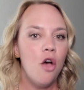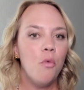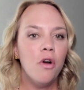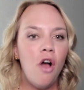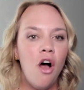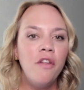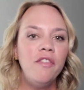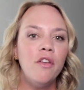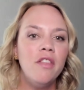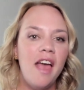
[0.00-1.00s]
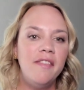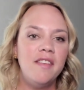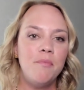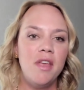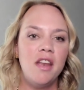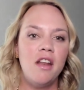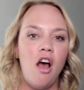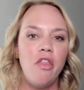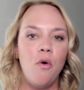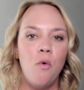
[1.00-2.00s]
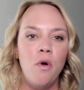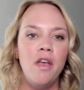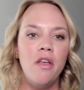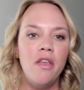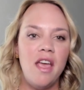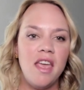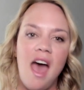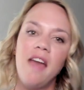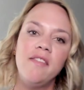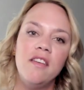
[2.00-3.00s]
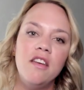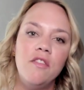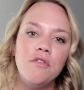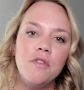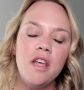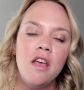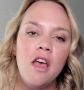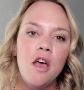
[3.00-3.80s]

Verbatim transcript: We're also less dependent on the oil and gas industry,